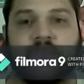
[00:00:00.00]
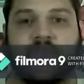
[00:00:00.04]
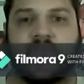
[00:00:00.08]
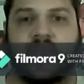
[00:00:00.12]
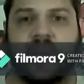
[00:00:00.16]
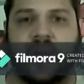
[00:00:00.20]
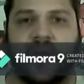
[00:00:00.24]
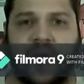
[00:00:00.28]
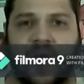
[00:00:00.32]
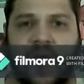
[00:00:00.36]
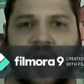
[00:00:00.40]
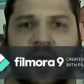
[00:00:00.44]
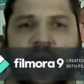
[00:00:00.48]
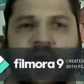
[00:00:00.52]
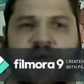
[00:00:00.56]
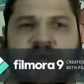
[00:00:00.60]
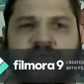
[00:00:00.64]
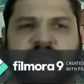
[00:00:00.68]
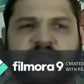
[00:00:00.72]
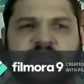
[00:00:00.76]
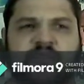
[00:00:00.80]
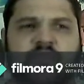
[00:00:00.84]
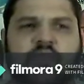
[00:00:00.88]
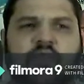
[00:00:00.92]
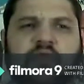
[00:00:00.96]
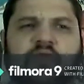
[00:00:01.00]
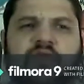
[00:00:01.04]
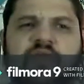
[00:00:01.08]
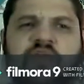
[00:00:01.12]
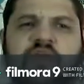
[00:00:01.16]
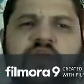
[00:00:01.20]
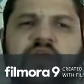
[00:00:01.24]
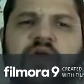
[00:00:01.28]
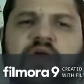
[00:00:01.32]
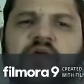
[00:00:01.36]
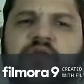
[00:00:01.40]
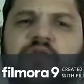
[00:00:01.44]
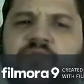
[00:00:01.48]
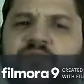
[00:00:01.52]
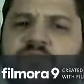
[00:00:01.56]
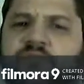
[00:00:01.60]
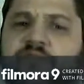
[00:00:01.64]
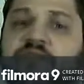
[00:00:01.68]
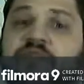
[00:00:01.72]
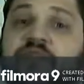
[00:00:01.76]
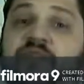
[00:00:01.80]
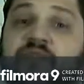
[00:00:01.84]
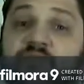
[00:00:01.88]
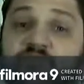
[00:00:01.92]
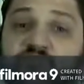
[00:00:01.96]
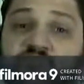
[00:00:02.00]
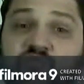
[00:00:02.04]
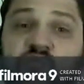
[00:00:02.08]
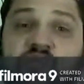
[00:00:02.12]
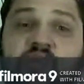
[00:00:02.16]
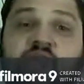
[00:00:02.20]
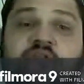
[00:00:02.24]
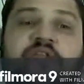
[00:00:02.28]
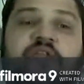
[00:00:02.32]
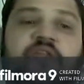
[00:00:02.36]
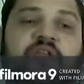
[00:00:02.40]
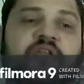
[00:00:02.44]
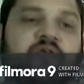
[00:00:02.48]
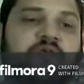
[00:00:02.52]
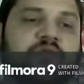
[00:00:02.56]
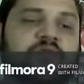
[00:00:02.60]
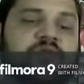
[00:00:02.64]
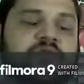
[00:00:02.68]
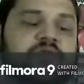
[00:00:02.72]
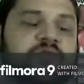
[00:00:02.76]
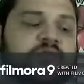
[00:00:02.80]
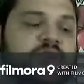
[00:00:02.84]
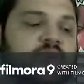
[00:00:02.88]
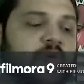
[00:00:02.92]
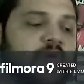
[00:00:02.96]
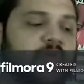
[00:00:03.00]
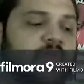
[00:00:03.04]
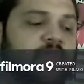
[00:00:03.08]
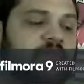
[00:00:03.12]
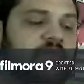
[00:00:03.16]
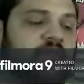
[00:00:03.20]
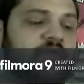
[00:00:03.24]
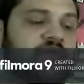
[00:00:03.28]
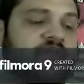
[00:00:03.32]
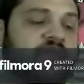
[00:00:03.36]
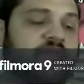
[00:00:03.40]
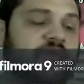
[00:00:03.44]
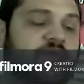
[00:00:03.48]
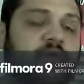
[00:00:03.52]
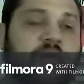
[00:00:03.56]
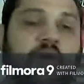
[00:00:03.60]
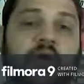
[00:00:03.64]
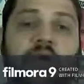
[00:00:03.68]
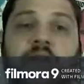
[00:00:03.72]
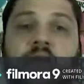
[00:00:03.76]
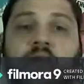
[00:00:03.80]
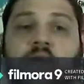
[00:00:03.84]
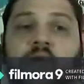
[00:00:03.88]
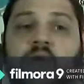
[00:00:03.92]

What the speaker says: And I'll have some more videos, some shorter videos for sure.